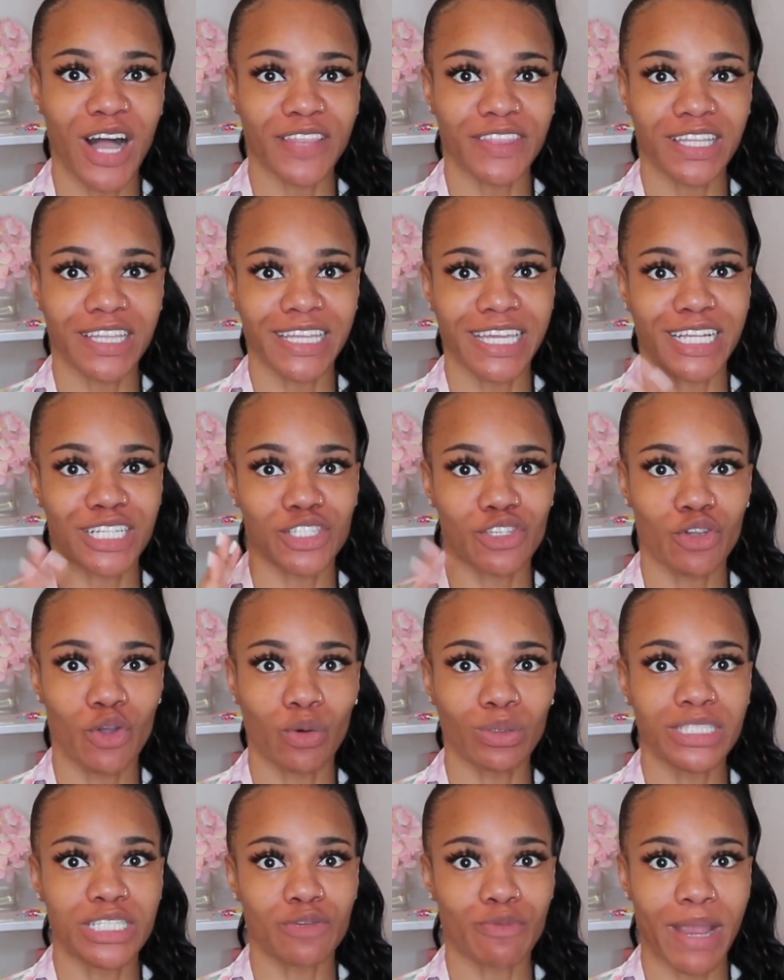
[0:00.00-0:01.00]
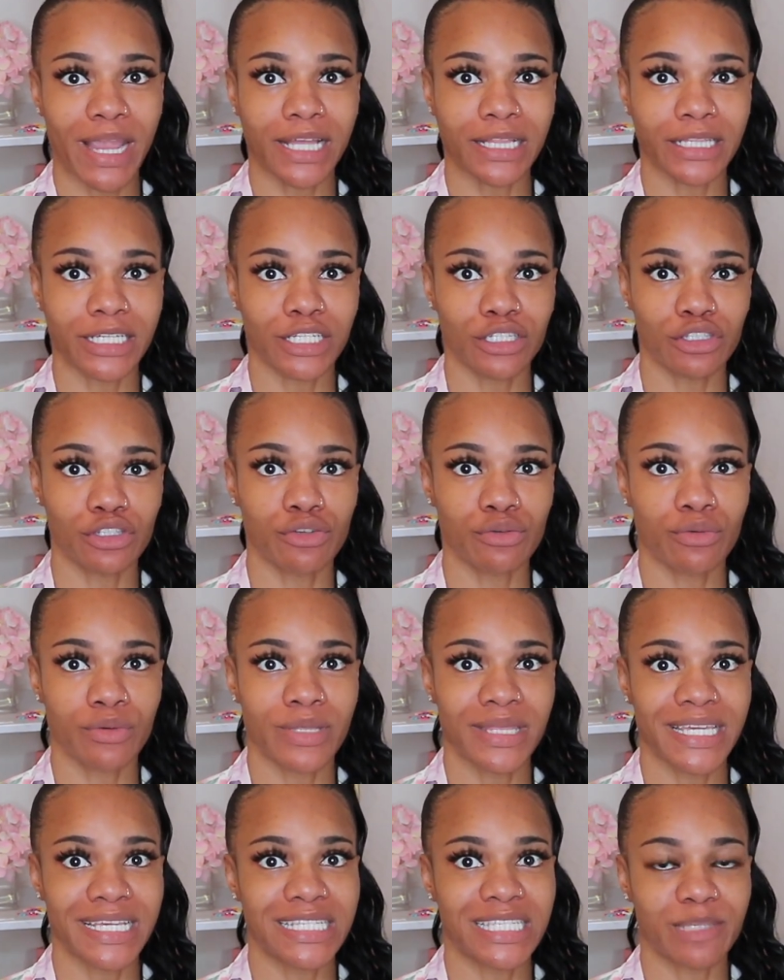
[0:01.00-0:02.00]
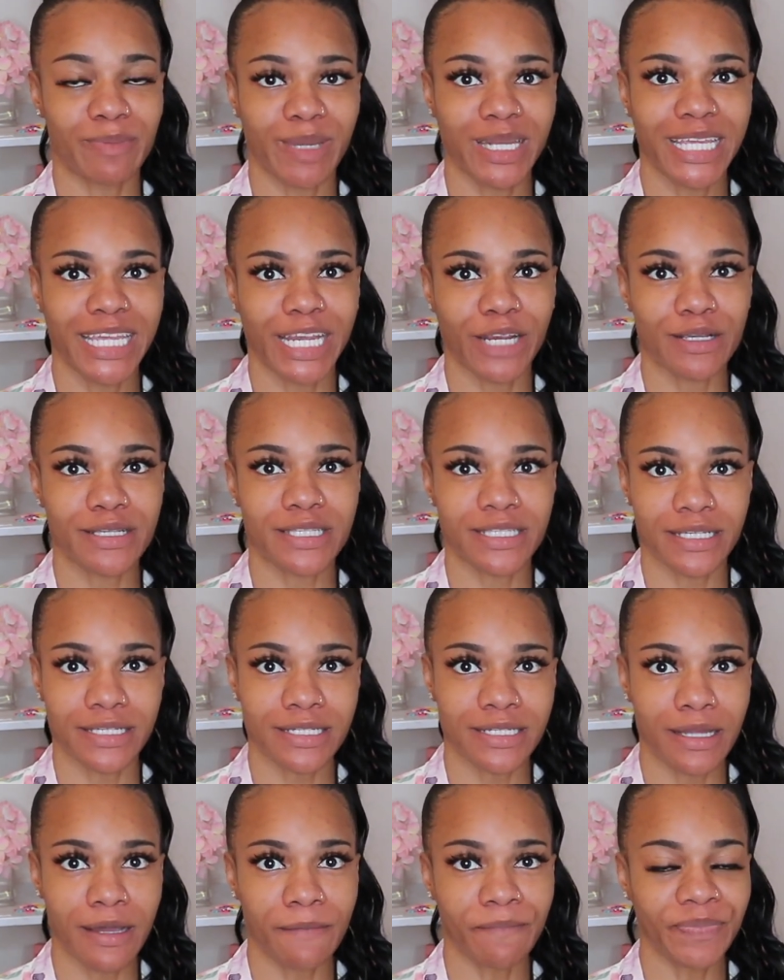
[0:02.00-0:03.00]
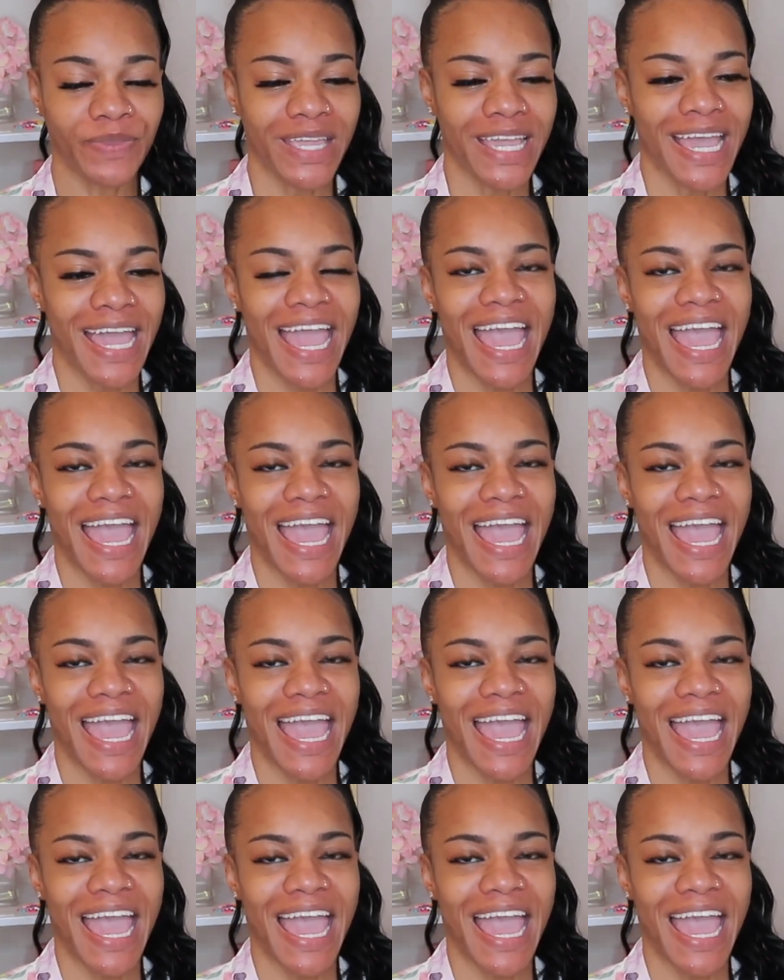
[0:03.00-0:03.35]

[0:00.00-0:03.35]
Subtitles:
the link to go directly to the SpinCare system,